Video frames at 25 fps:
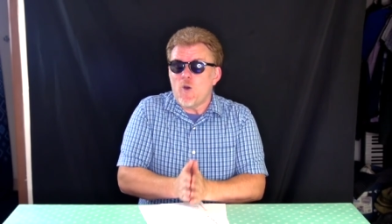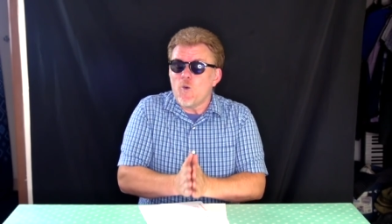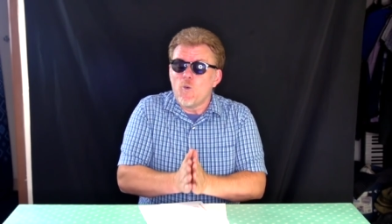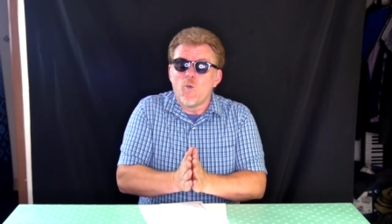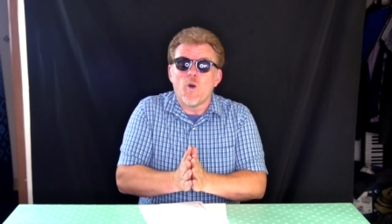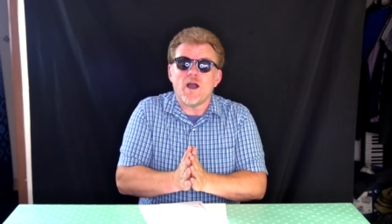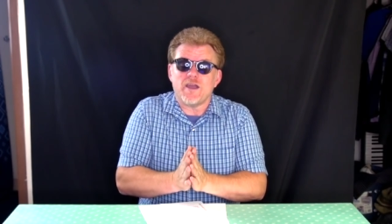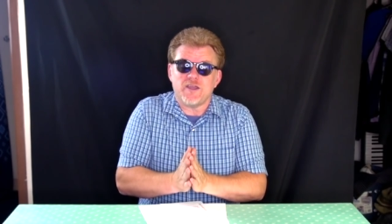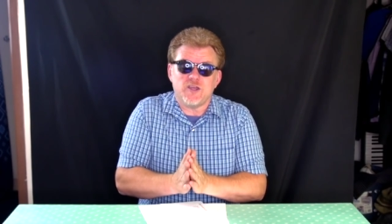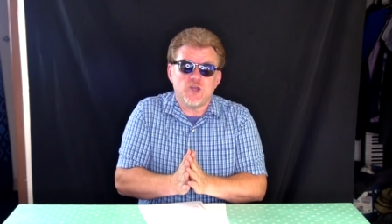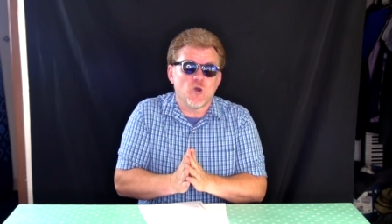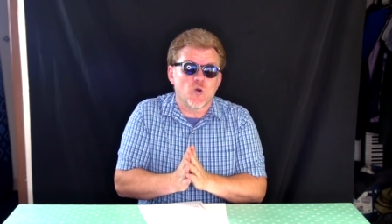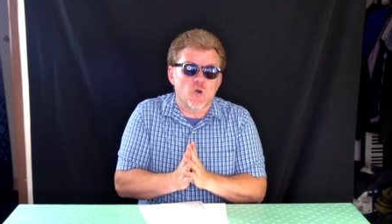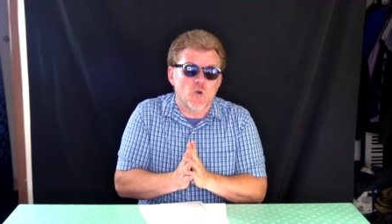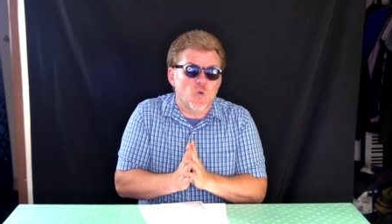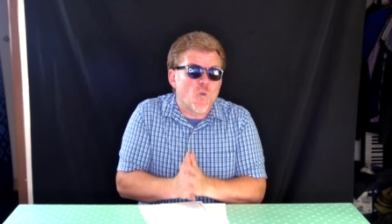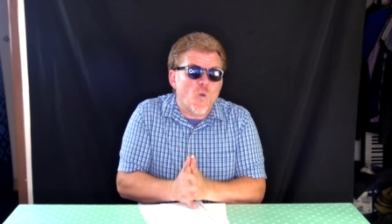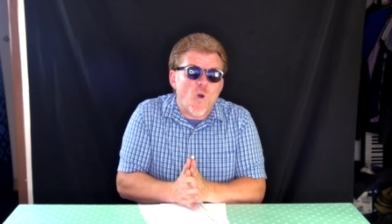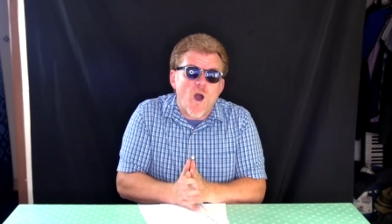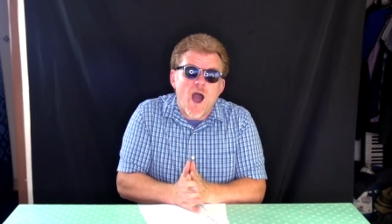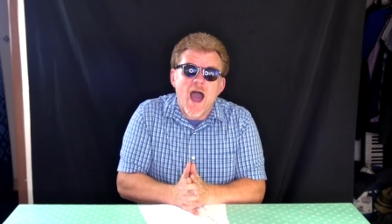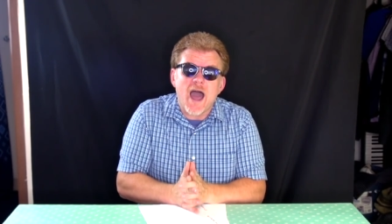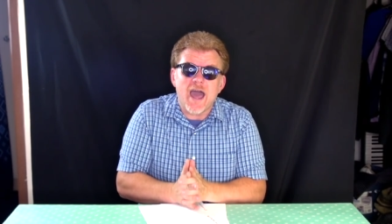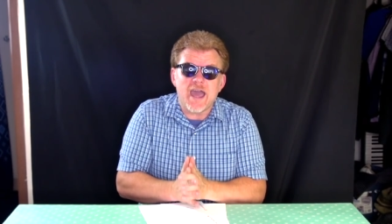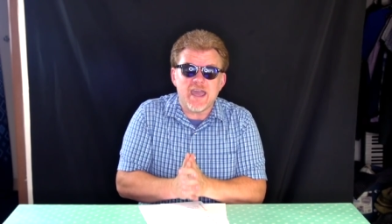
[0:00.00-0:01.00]
what your
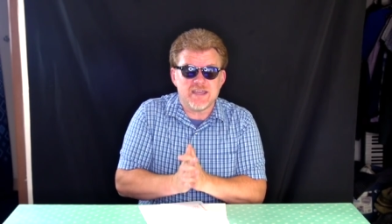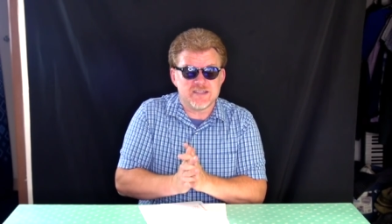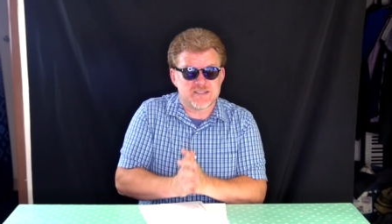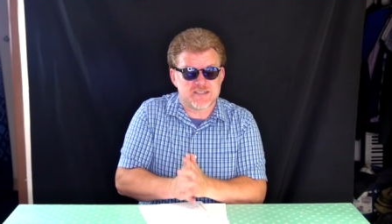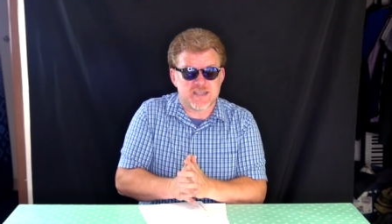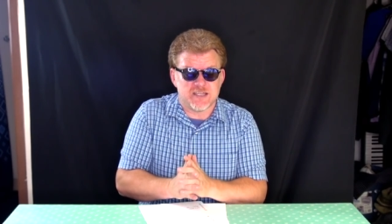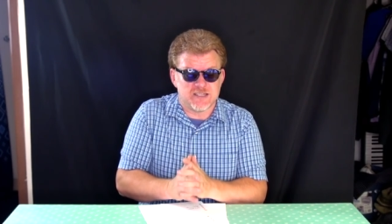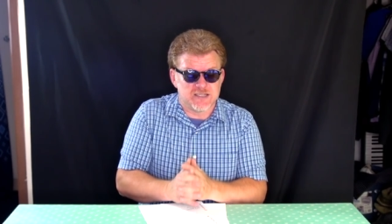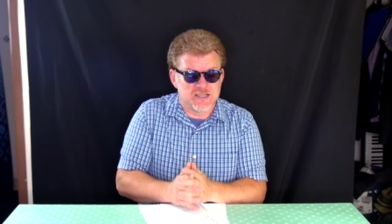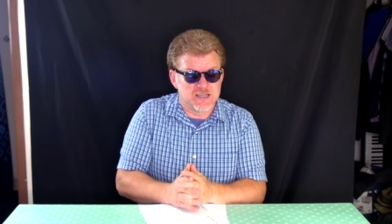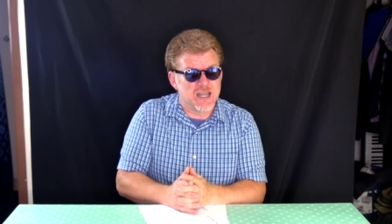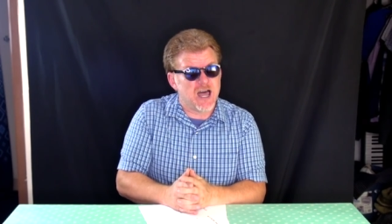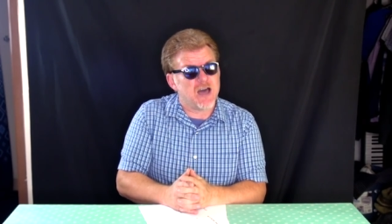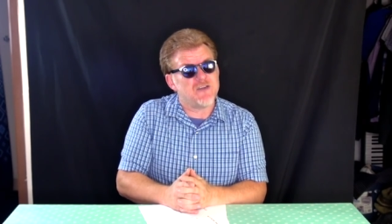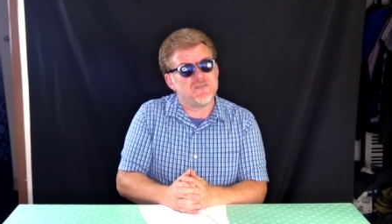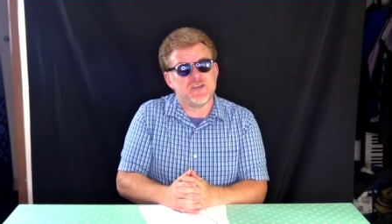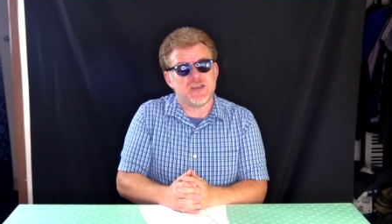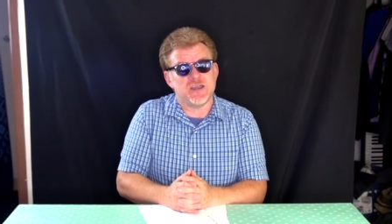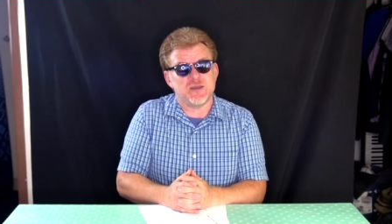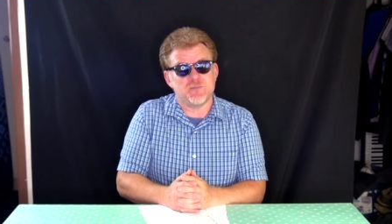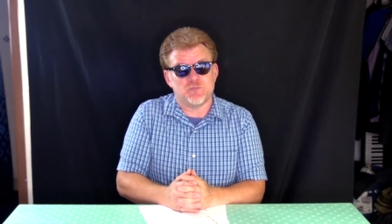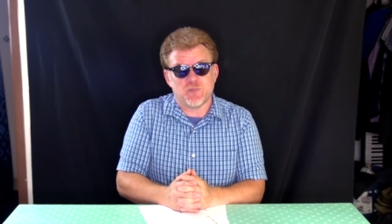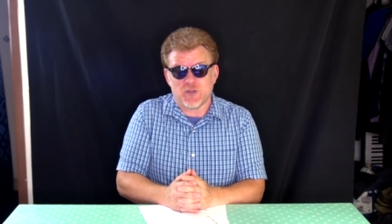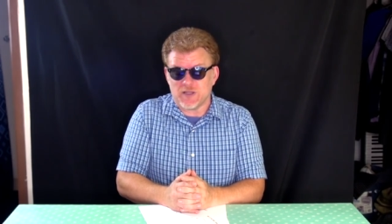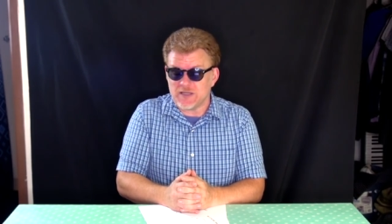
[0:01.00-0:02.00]
wise and
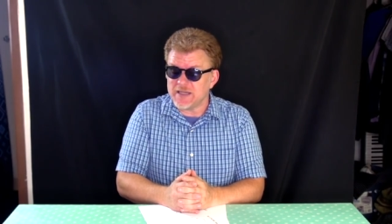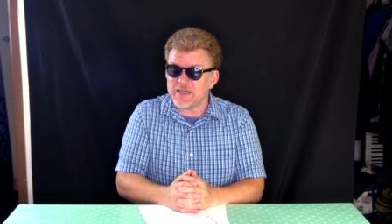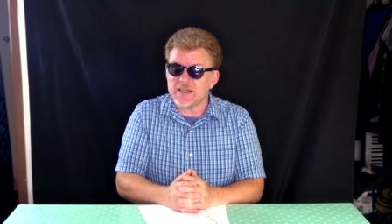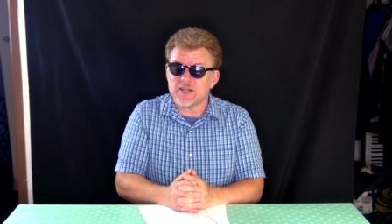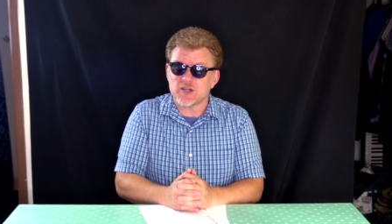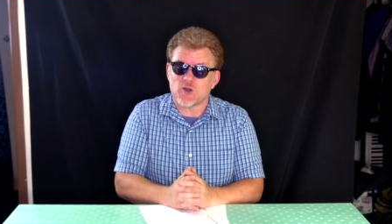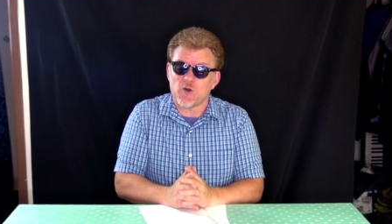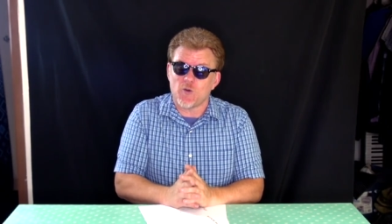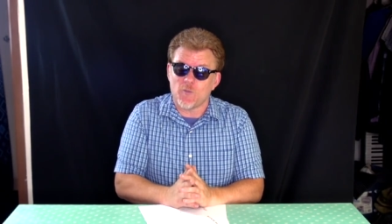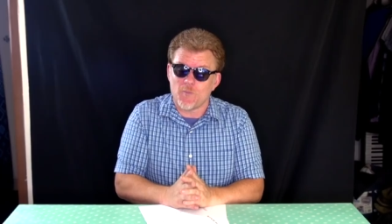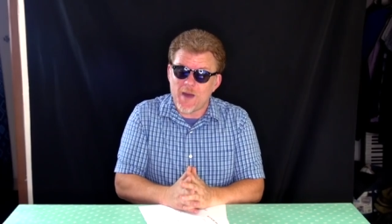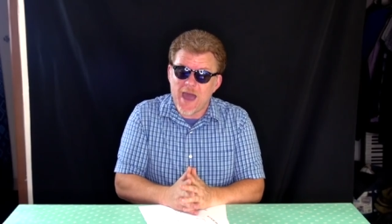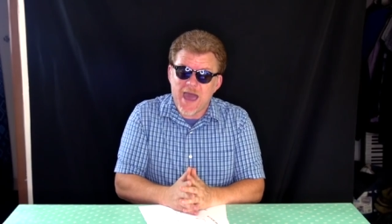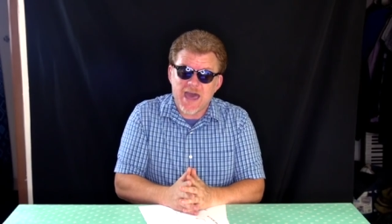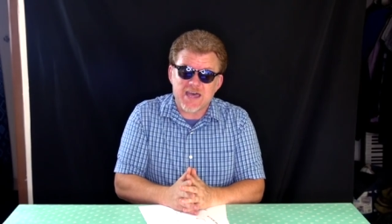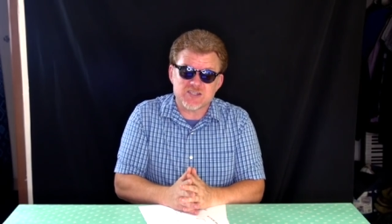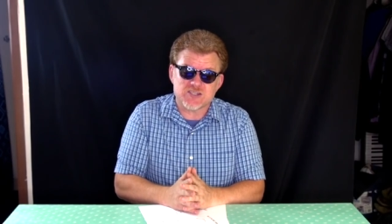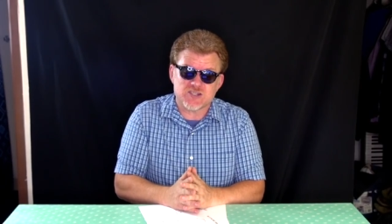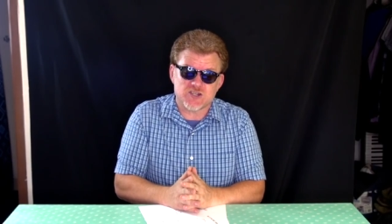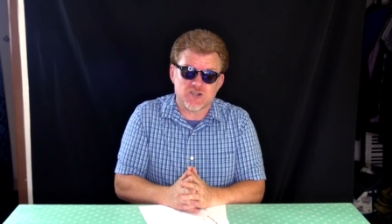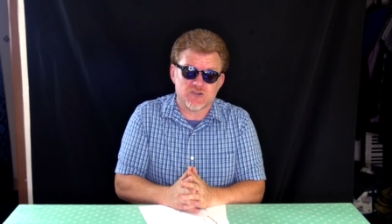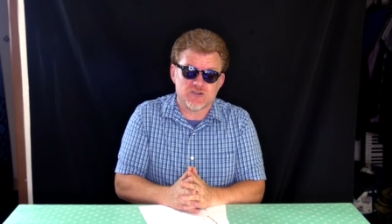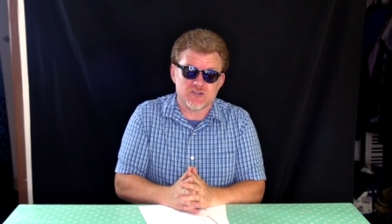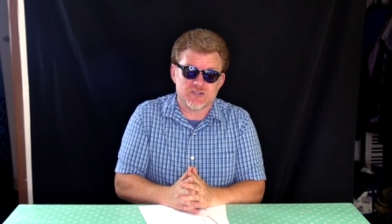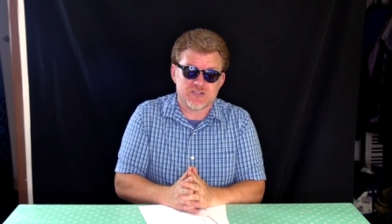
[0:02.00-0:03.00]
loving political
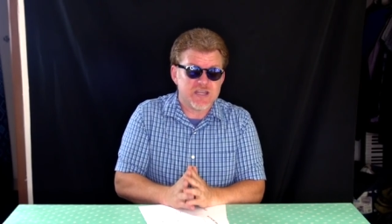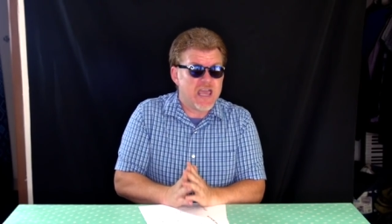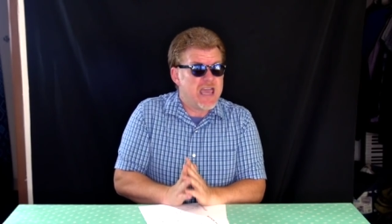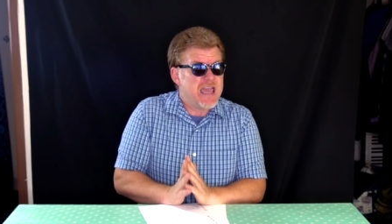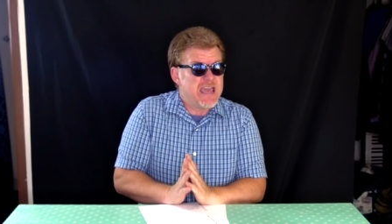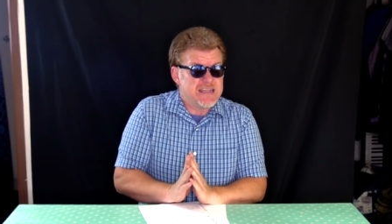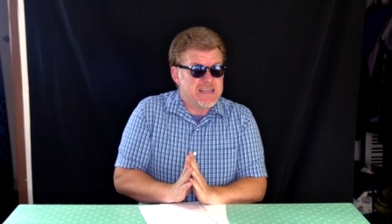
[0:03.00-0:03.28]
masters